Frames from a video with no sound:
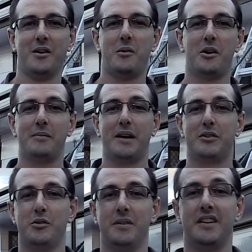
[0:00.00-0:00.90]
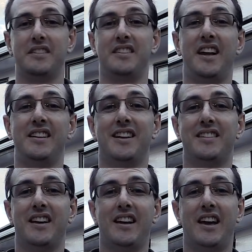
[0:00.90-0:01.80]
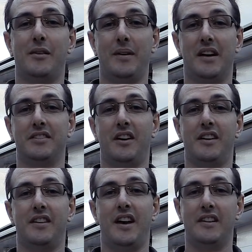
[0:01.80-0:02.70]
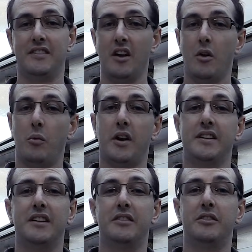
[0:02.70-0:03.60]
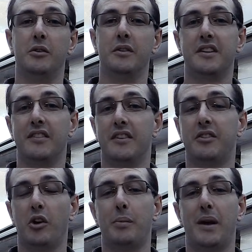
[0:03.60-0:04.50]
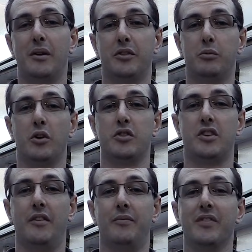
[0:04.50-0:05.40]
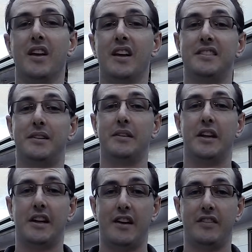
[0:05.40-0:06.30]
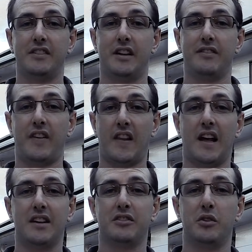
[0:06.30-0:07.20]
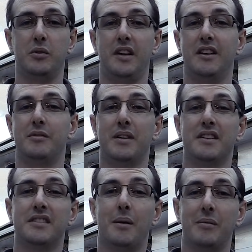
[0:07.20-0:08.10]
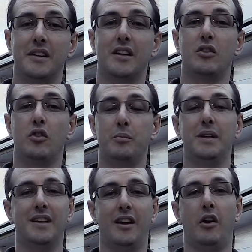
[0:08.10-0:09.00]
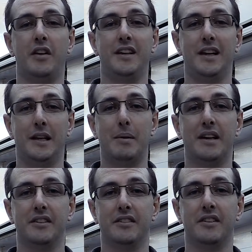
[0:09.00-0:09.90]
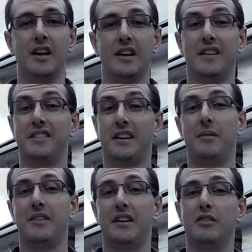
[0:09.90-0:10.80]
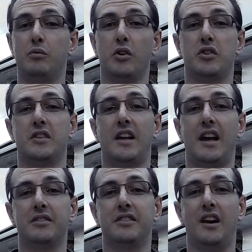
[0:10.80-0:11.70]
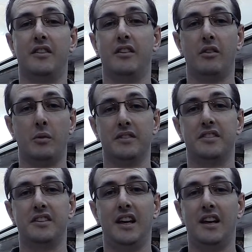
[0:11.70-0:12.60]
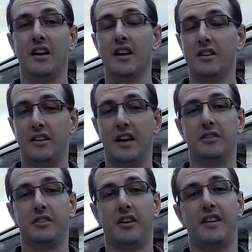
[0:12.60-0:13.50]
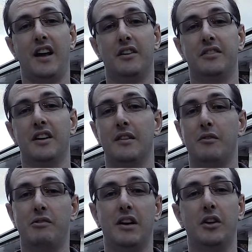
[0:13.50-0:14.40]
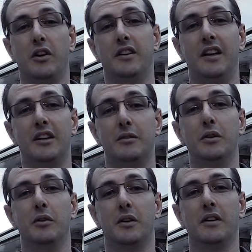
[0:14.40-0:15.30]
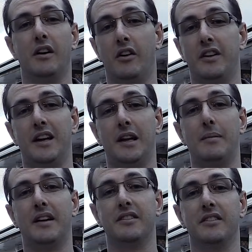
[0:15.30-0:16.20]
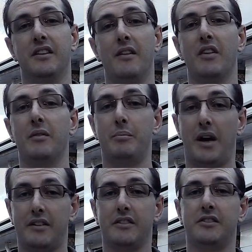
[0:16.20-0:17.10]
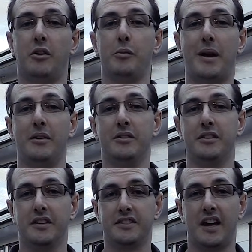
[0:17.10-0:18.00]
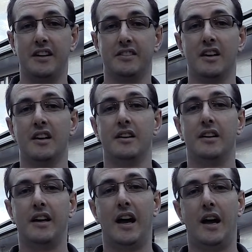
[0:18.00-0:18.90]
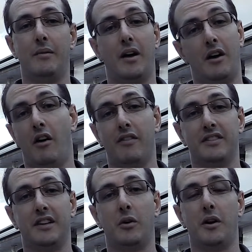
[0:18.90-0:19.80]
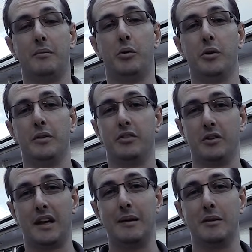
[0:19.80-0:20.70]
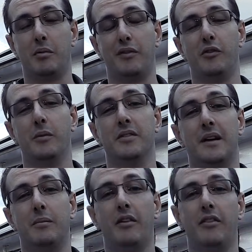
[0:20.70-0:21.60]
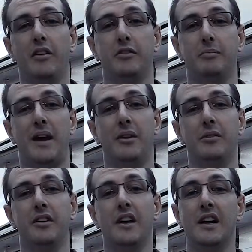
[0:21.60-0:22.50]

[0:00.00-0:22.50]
Welcome back tubers, it's the end of the day and I'm outside and what I need to do is give the solar panels a wash down. It's something that I haven't done for the last two years but it's something that should be done on a yearly basis. The same thing as washing the house down once a year, the outside of the house, really good idea to be doing on a yearly basis. But solar panels in this case um, are obviously quite important to keep the performance up of those panels.